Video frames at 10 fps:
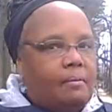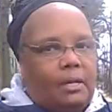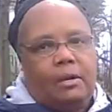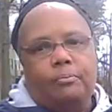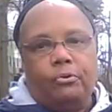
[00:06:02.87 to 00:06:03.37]

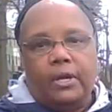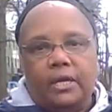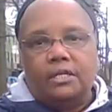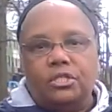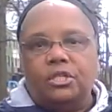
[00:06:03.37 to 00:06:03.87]
like a
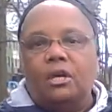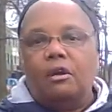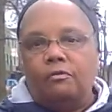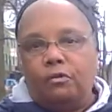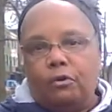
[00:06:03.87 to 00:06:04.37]
bridge
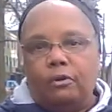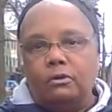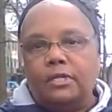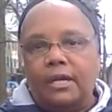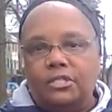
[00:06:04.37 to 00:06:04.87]
for
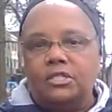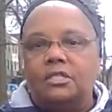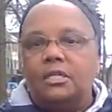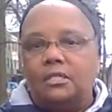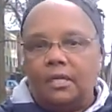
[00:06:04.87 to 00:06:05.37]
those
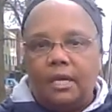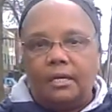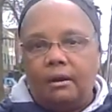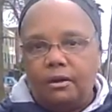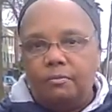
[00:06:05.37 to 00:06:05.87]
agencies in
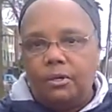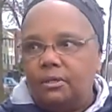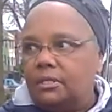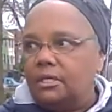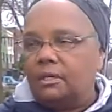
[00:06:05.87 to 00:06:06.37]
our
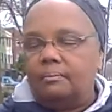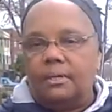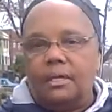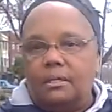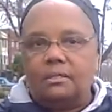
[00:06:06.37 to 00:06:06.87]
community,
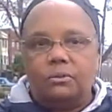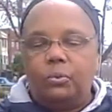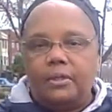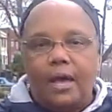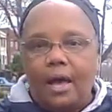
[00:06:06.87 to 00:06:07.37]
because
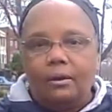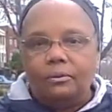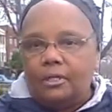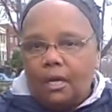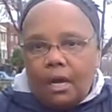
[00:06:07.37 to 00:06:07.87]
without
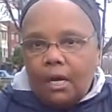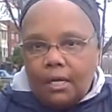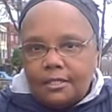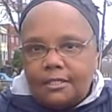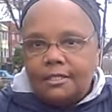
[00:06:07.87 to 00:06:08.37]

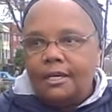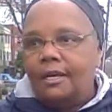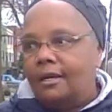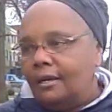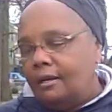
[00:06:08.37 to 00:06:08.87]
us,
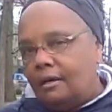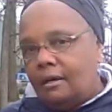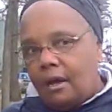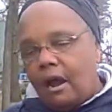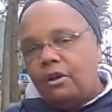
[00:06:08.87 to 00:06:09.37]

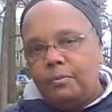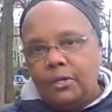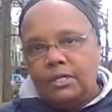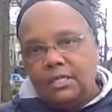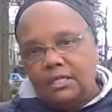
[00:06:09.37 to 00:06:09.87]
our
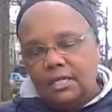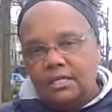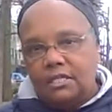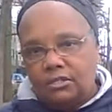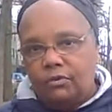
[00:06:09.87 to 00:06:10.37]
community
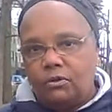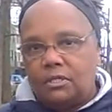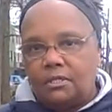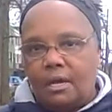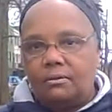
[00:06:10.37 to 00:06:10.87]
sees these folks
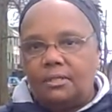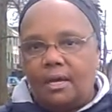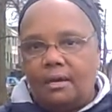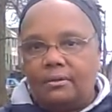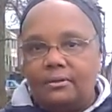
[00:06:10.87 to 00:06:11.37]
as
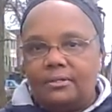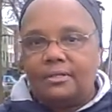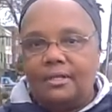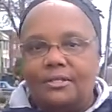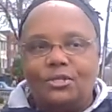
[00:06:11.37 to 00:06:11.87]
outsiders.
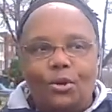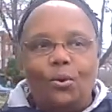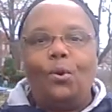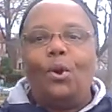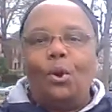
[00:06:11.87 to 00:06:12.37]

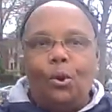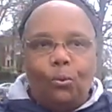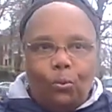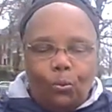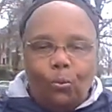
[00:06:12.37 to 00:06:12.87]
So
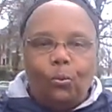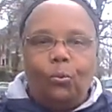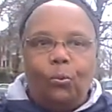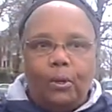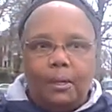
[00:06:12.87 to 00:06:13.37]

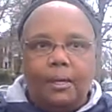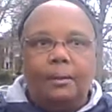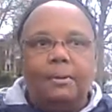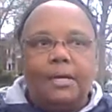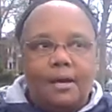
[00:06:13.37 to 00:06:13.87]
we
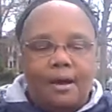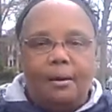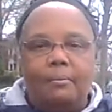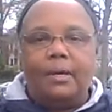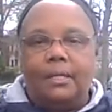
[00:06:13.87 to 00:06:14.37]

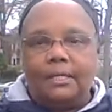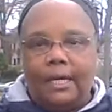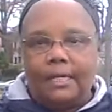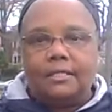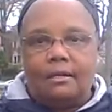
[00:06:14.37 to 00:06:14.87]
become a
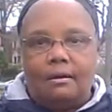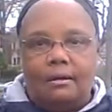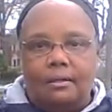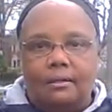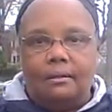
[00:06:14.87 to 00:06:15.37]

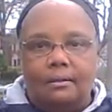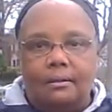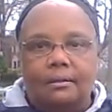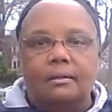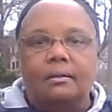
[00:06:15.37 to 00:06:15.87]
liaison
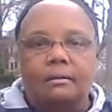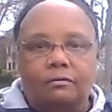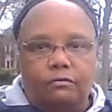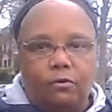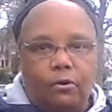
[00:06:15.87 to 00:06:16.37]

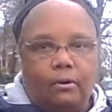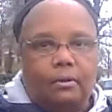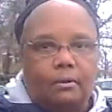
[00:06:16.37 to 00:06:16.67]
for